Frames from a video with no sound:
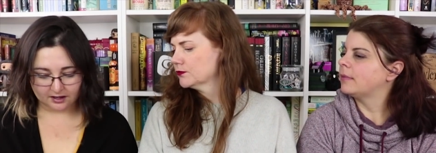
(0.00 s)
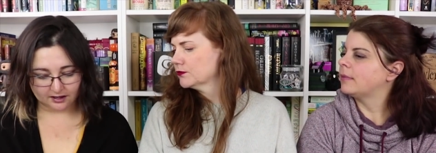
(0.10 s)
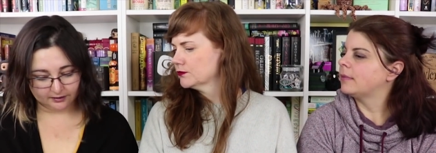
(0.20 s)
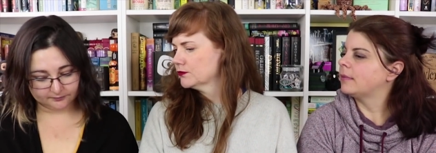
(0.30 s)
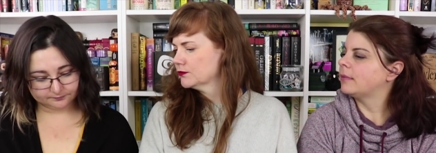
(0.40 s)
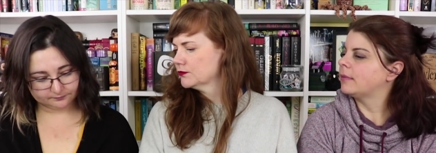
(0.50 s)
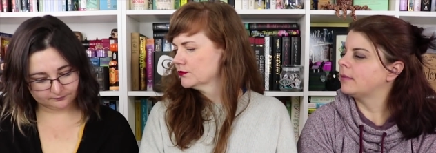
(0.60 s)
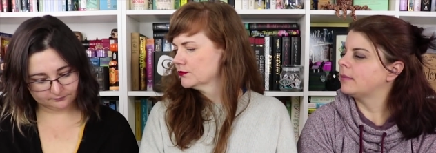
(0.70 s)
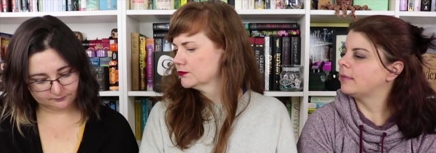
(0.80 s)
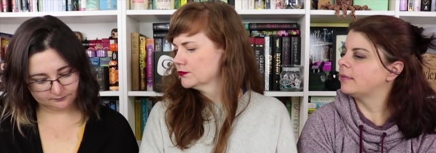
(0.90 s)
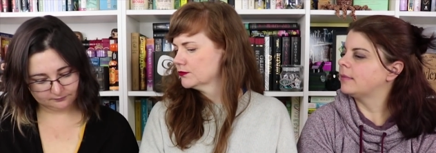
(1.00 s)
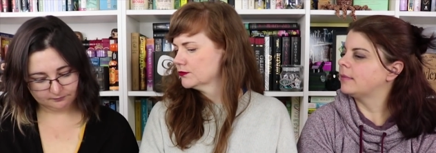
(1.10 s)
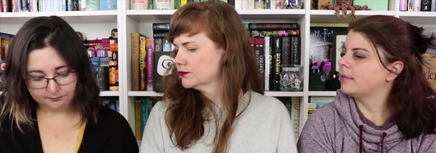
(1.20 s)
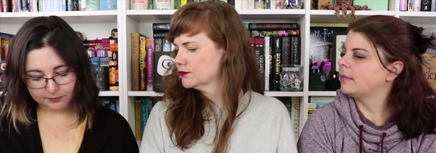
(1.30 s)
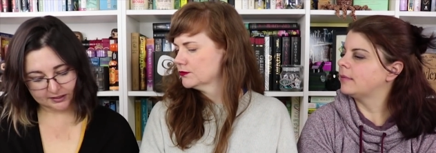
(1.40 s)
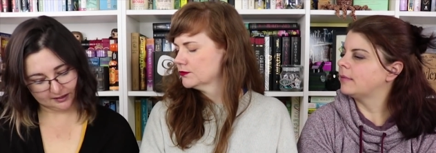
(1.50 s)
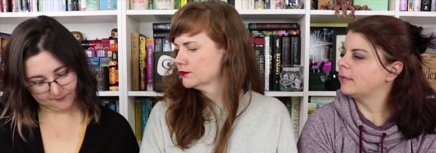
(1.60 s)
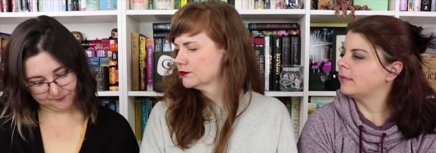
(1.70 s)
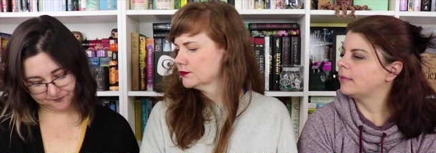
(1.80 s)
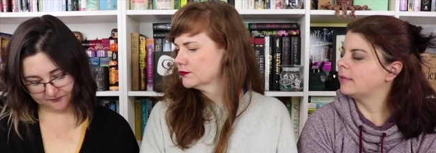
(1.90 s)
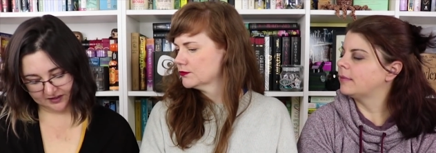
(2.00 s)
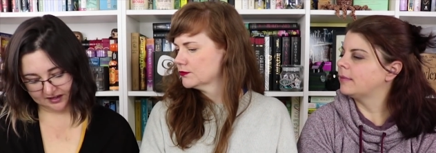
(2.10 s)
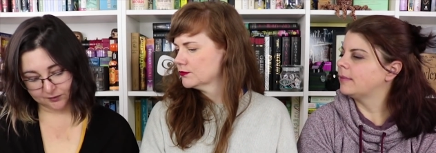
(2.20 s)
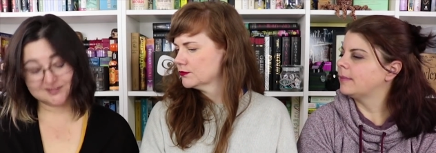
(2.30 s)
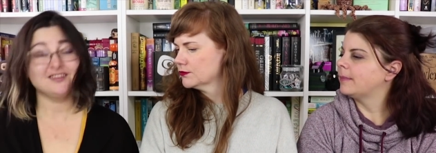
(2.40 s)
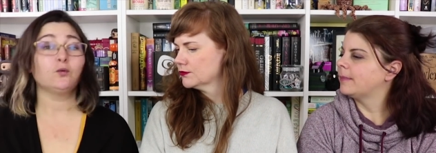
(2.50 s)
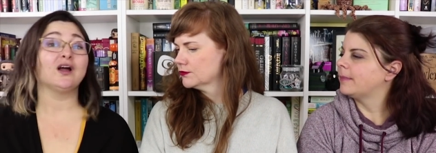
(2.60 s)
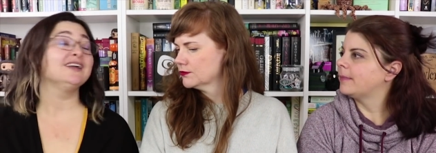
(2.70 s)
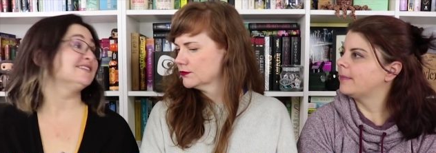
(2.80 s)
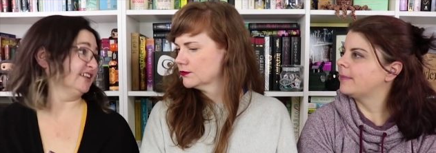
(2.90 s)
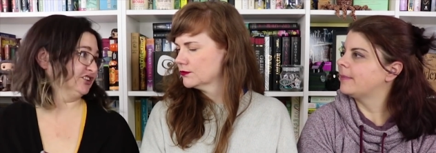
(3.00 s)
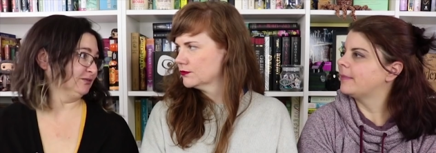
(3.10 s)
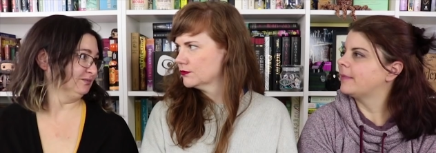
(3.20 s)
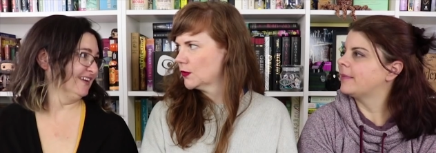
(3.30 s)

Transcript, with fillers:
Speaker 1: Um, but yeah, and it was in the Y A section.